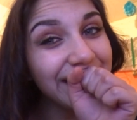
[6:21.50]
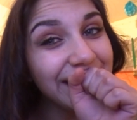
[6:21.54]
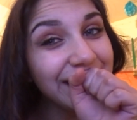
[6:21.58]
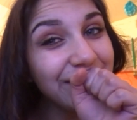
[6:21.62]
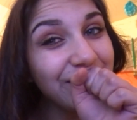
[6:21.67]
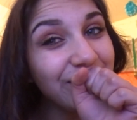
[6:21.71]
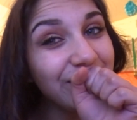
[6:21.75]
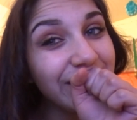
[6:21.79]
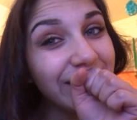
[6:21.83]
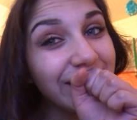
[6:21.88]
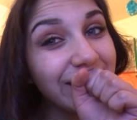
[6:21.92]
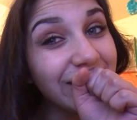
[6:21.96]

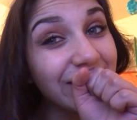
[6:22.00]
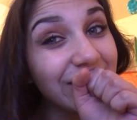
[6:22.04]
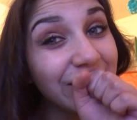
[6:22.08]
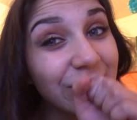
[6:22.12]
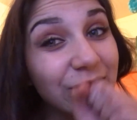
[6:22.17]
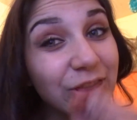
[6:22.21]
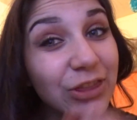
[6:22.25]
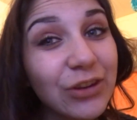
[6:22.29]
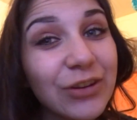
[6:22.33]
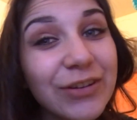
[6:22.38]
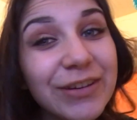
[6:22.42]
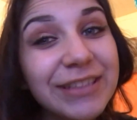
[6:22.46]
even
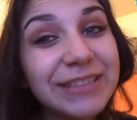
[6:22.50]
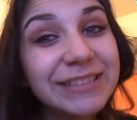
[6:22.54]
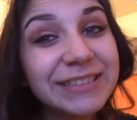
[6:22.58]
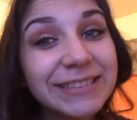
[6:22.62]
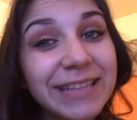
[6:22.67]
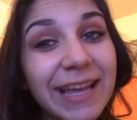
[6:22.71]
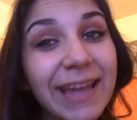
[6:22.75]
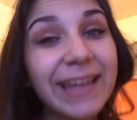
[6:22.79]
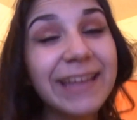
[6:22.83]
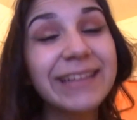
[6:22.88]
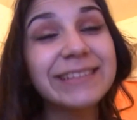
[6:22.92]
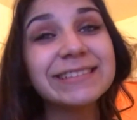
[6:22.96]
30
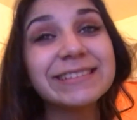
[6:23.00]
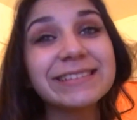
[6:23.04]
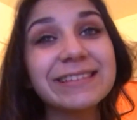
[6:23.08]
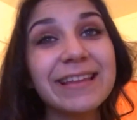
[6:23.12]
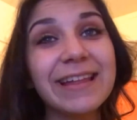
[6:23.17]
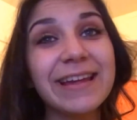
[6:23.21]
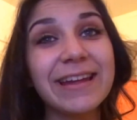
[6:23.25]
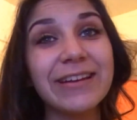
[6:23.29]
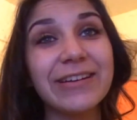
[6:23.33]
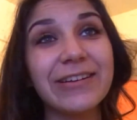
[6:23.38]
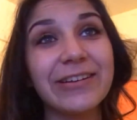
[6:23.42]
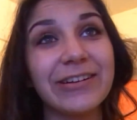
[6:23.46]
seconds
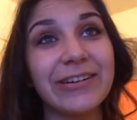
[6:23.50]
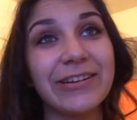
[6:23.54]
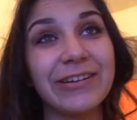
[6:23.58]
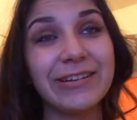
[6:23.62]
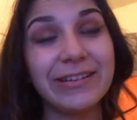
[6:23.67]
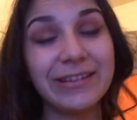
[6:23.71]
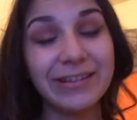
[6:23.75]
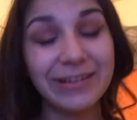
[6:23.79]
later.